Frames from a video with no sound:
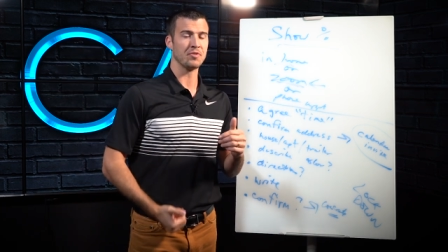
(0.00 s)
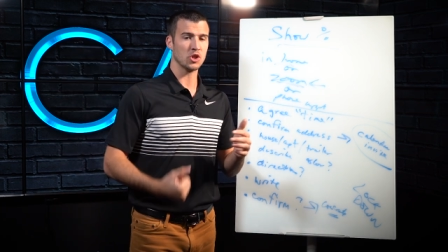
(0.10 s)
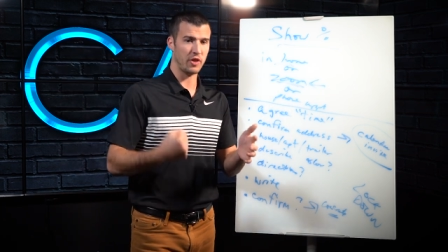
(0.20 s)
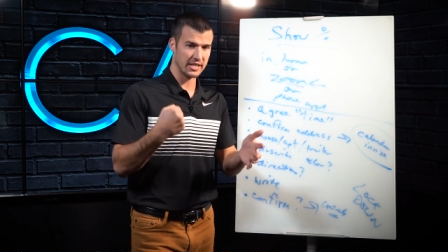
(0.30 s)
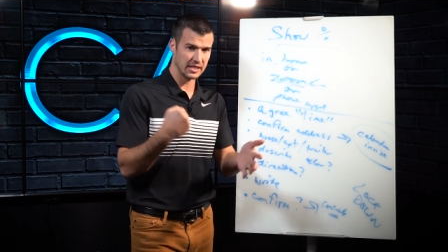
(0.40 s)

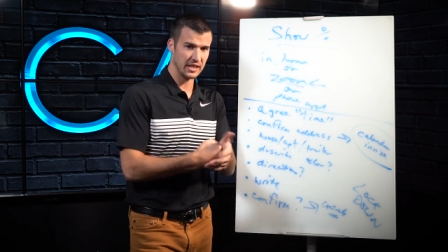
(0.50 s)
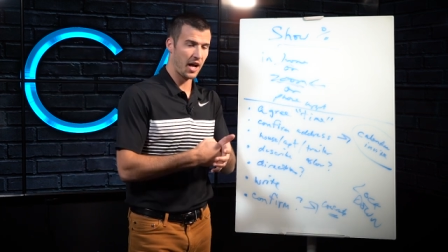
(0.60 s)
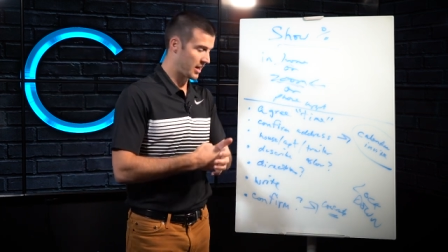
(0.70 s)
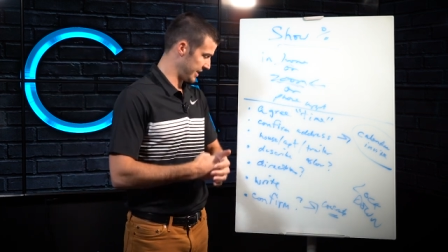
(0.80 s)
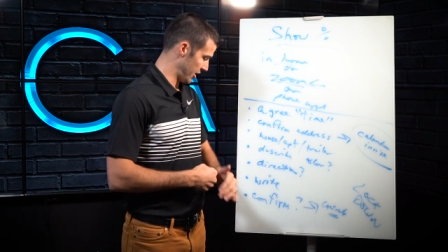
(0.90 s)
So that's the
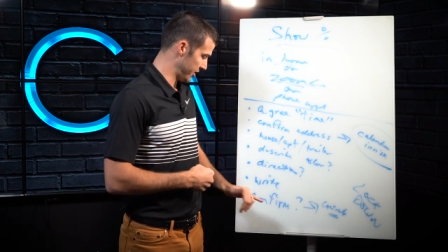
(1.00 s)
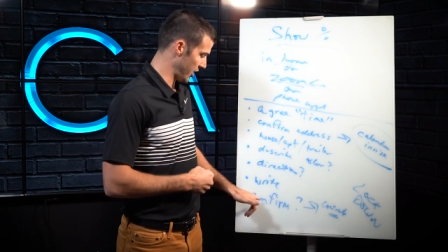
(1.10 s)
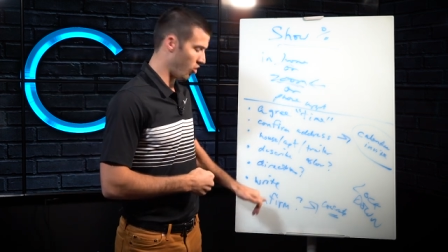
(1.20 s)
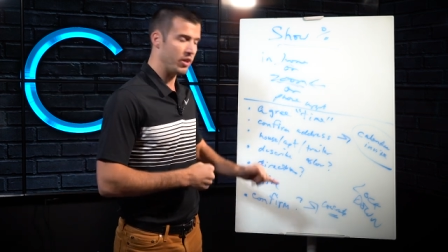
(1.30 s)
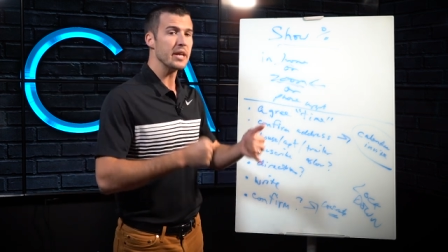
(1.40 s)
lockdown.
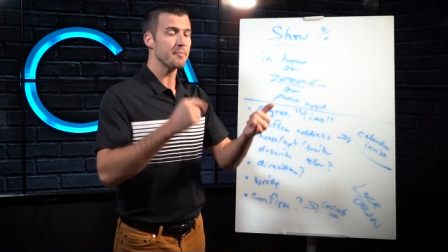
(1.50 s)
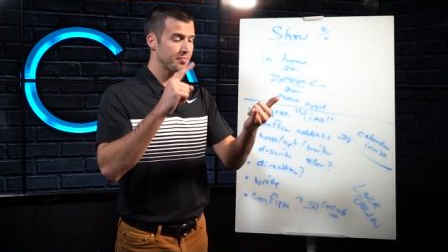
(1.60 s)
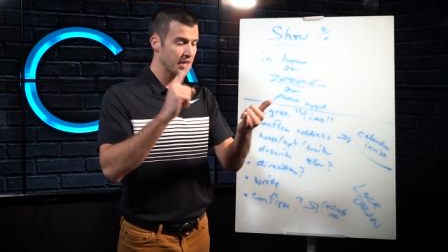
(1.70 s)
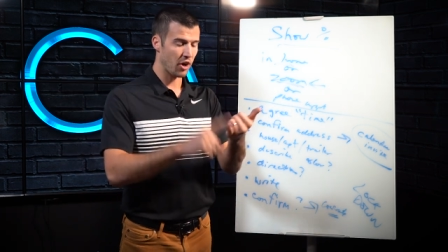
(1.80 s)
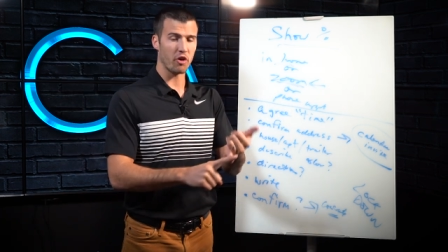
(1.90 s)
Not only
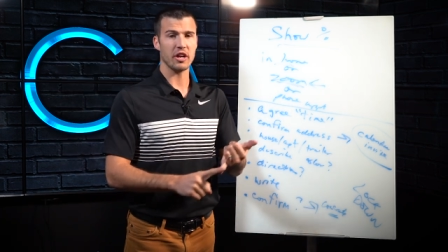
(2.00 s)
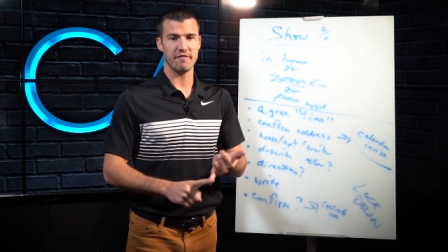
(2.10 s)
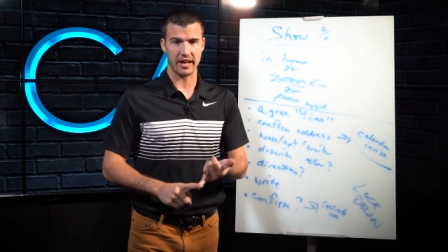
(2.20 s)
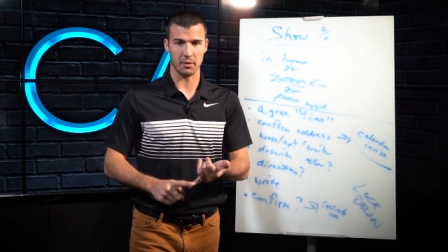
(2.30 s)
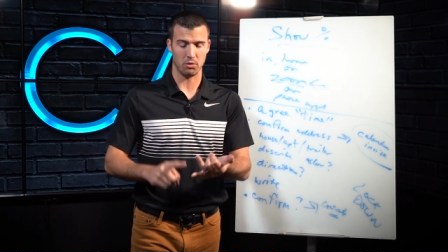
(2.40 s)
are they
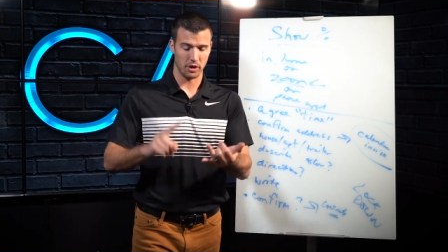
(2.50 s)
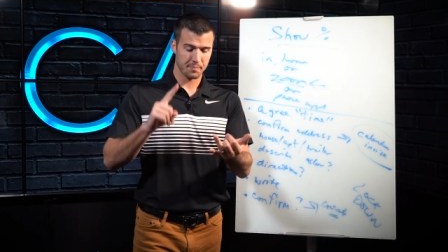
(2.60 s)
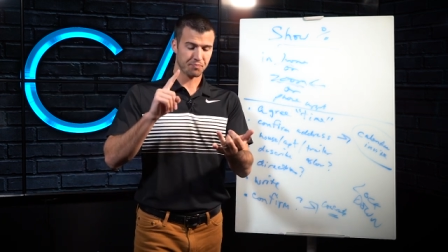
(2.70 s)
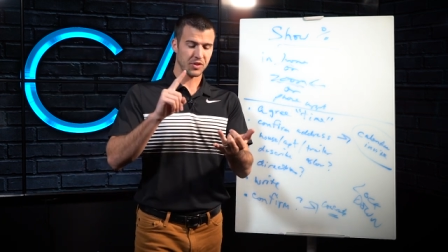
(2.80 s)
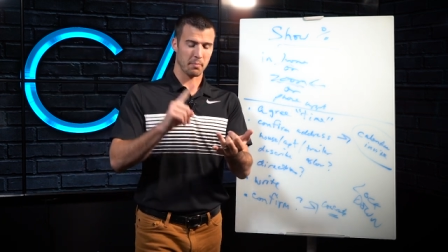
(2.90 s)
available,
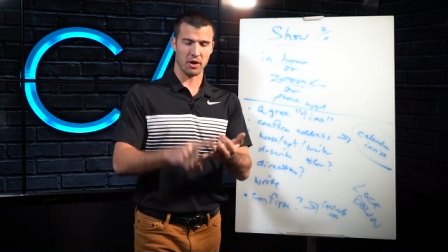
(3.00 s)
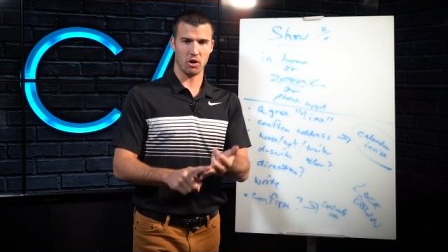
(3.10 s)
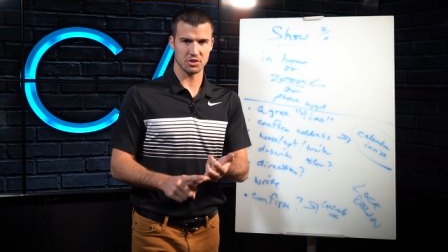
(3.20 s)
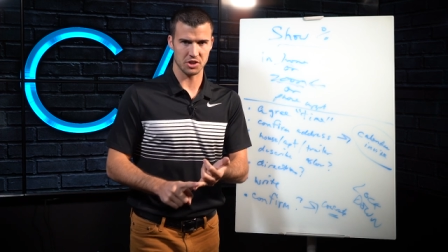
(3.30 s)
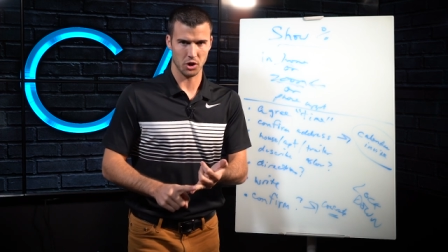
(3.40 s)
but
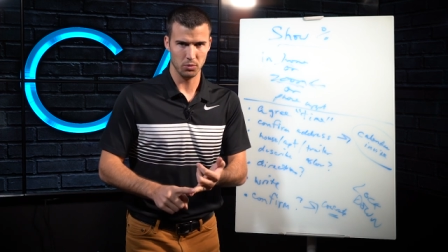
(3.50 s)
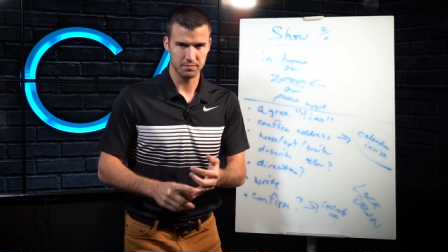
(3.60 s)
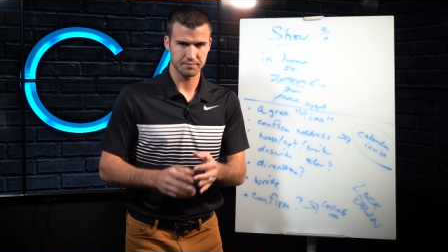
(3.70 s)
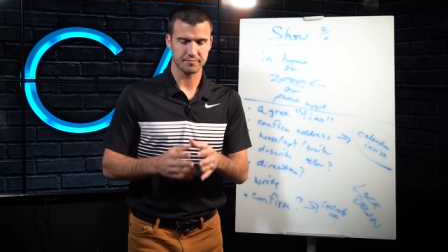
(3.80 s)
also,